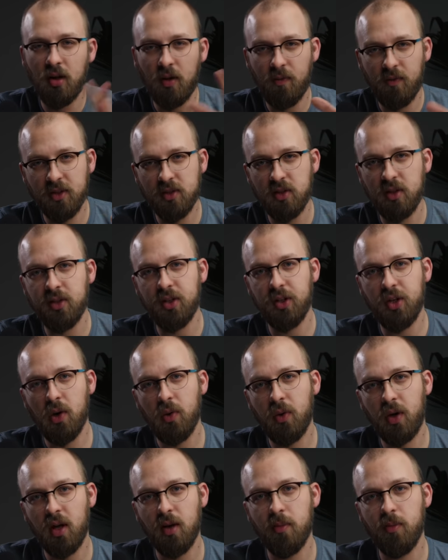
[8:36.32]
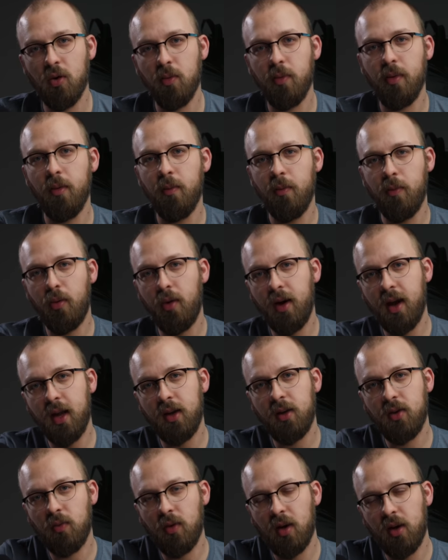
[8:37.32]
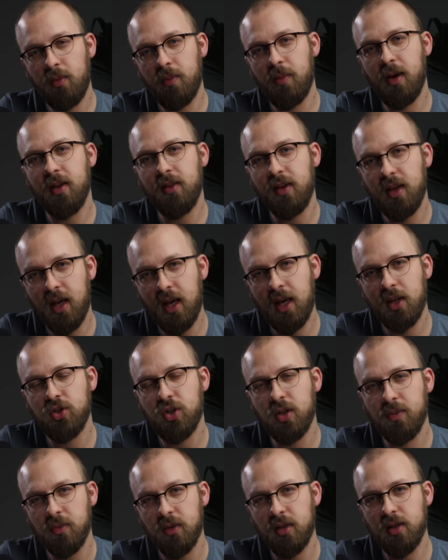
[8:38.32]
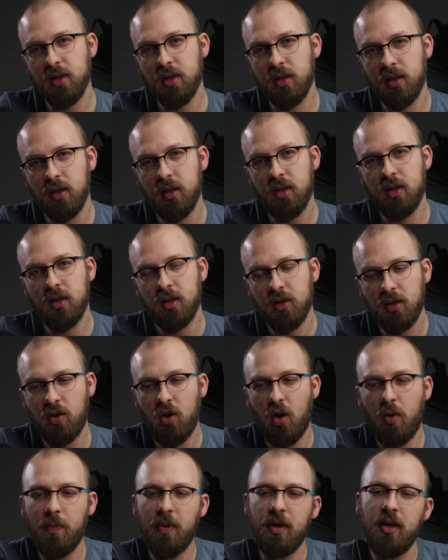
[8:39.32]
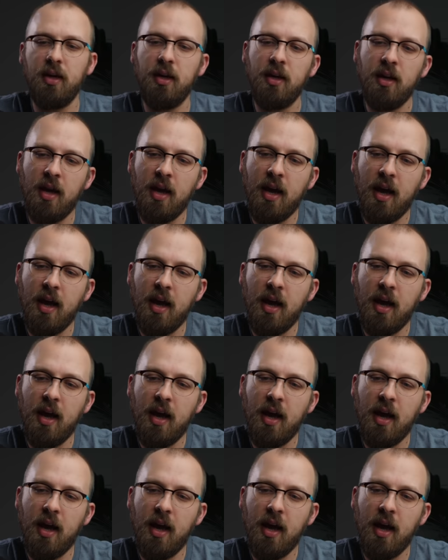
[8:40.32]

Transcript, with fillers: obviously the Nokia mobile brand run by the HMD company,